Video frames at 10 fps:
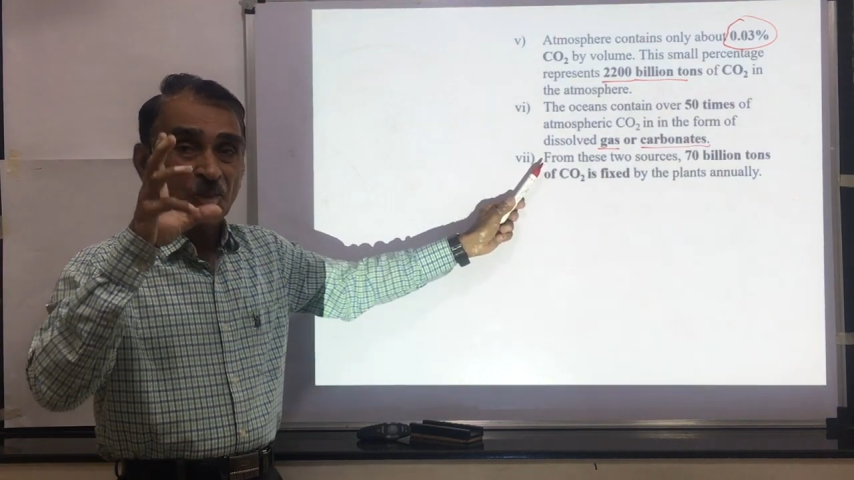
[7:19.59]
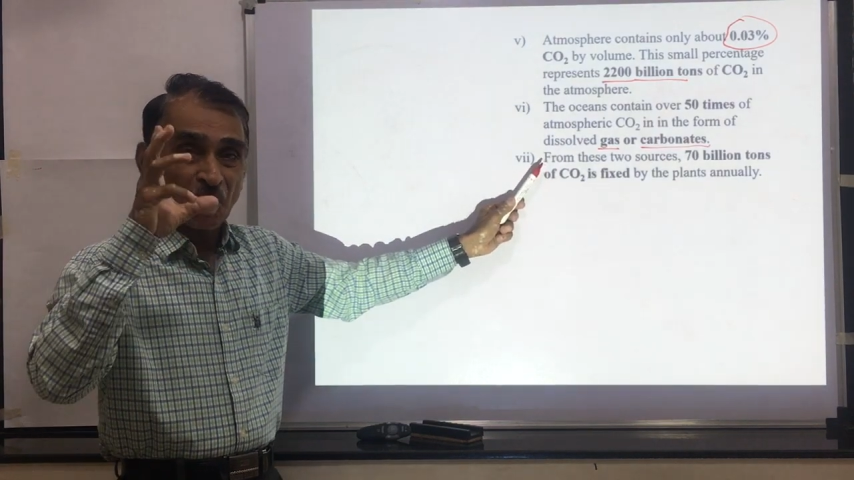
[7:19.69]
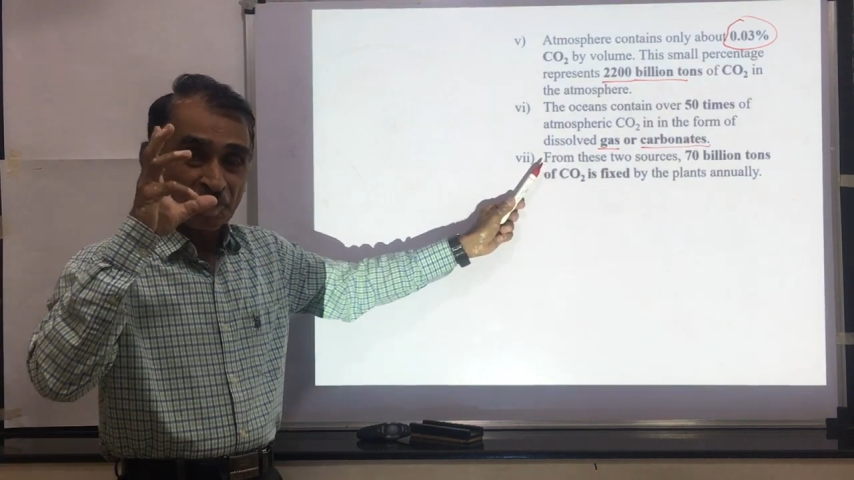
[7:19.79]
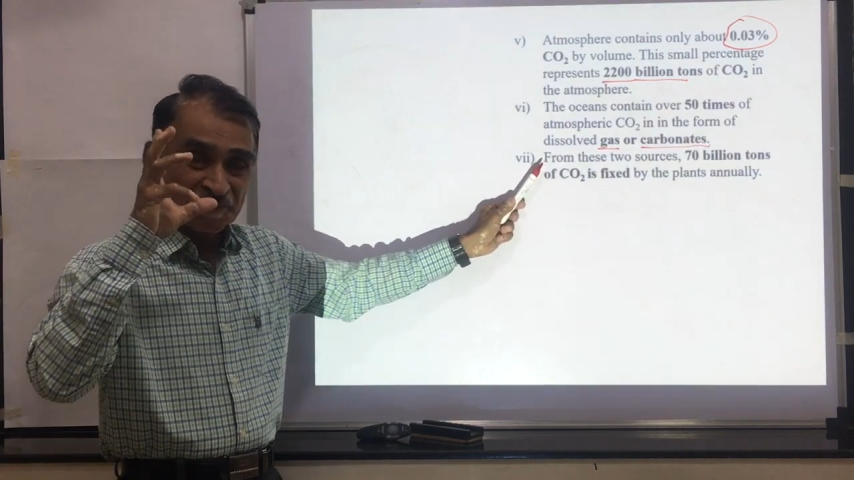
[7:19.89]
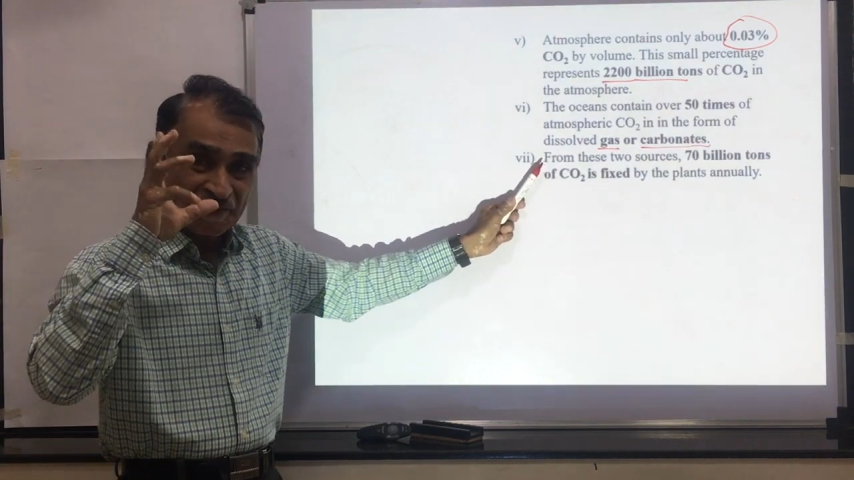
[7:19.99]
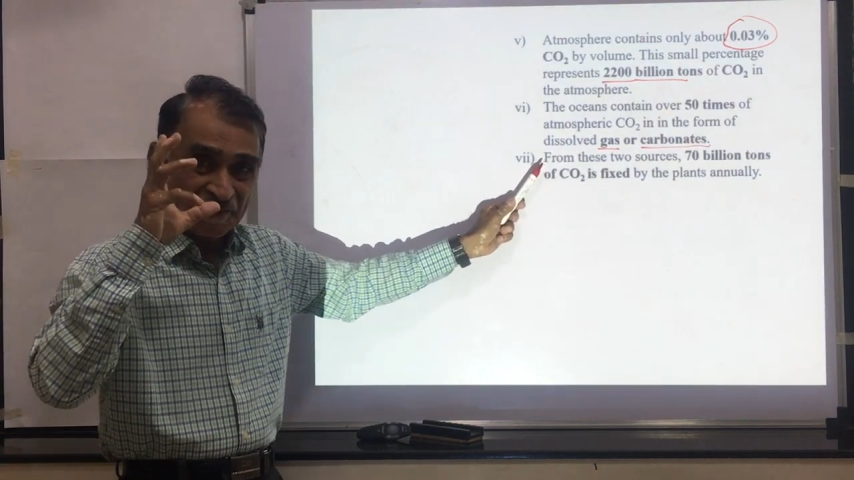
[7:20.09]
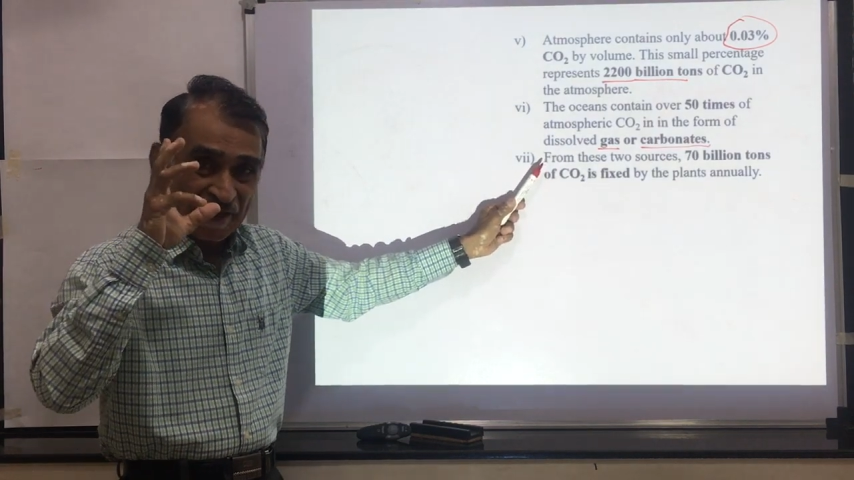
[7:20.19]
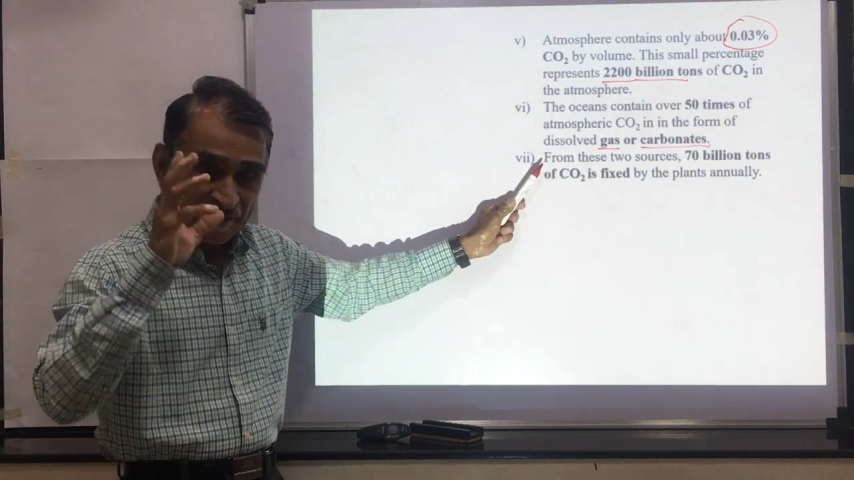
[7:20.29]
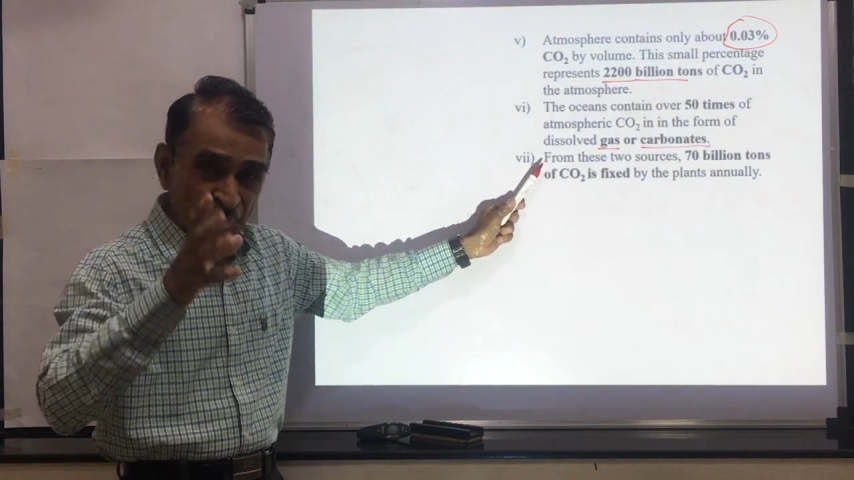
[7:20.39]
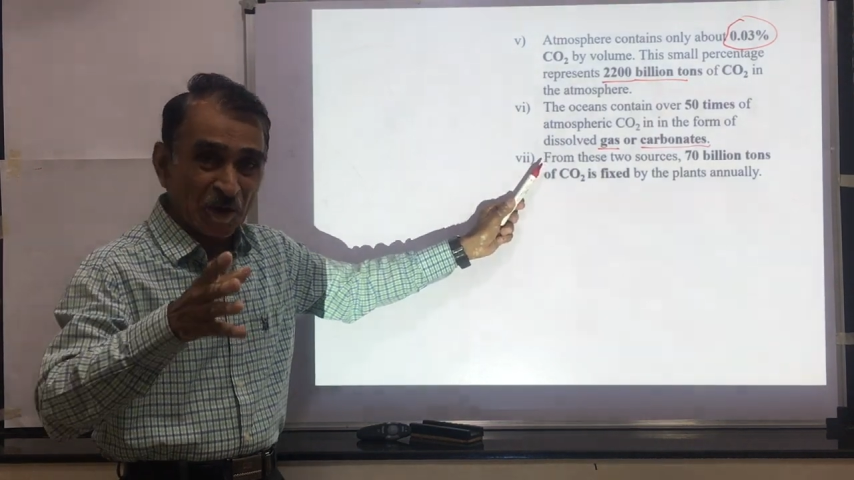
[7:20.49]
from the
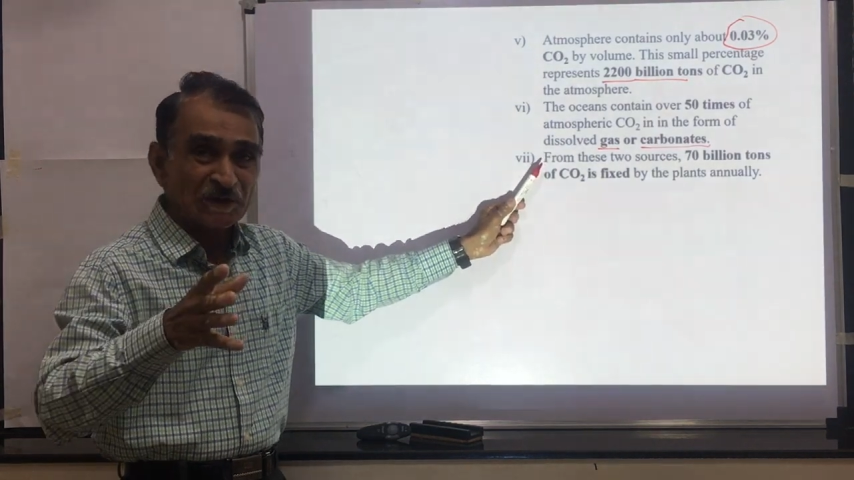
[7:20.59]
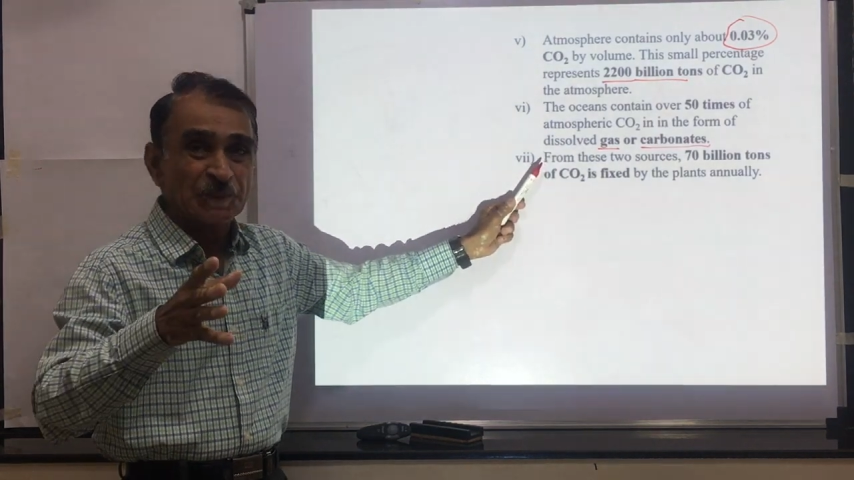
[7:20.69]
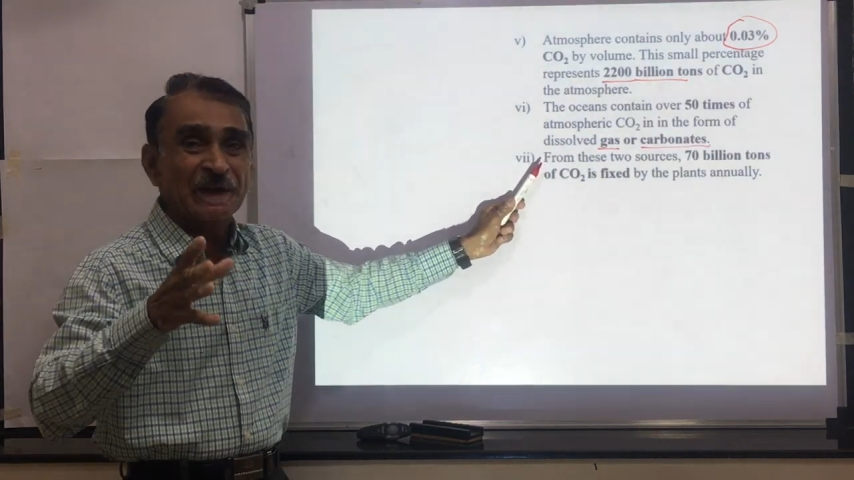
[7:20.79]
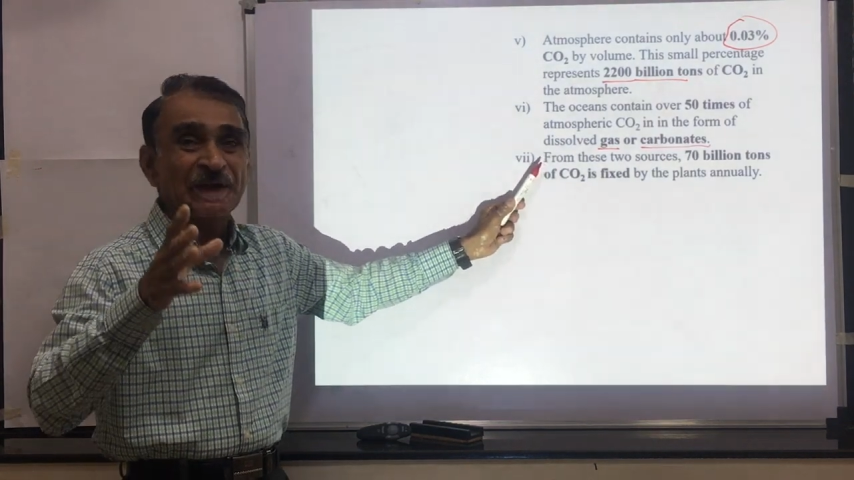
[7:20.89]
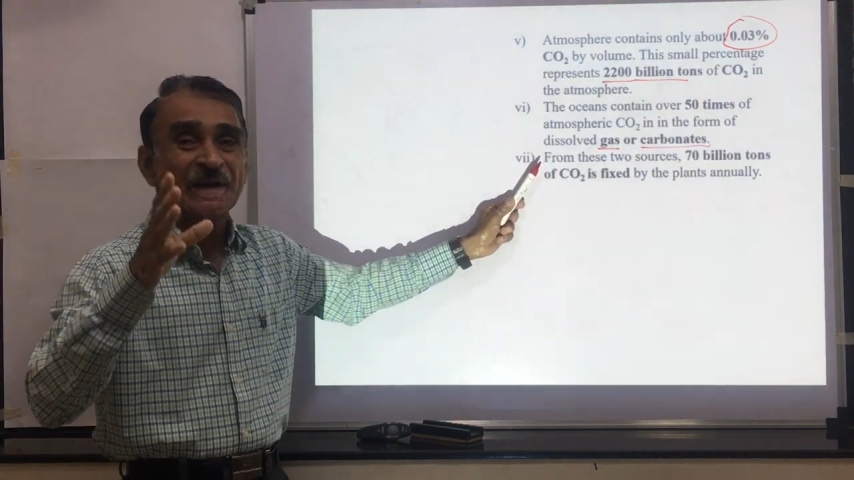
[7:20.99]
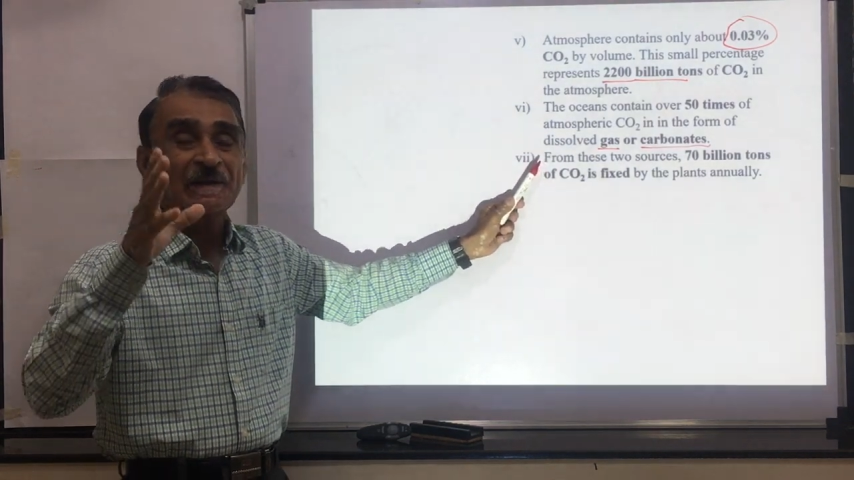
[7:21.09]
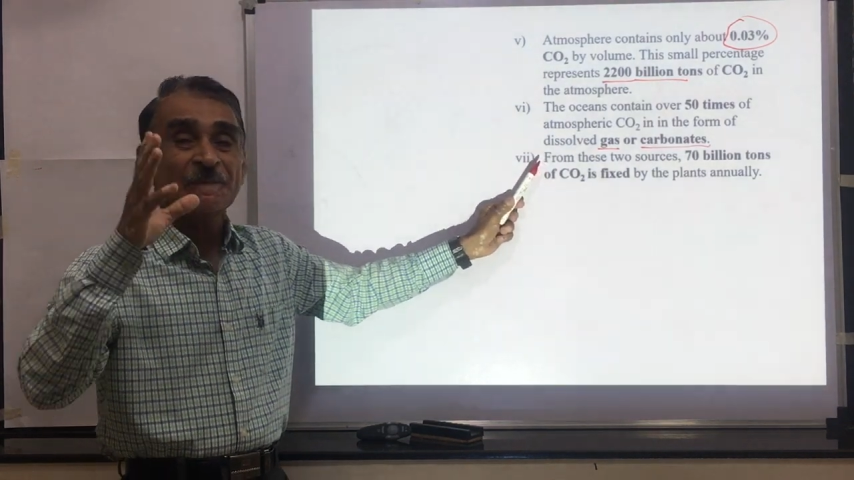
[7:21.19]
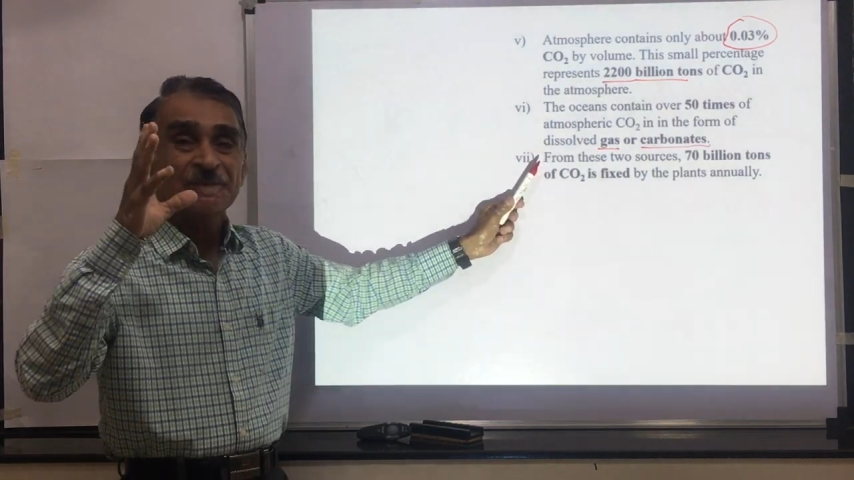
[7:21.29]
atmosphere,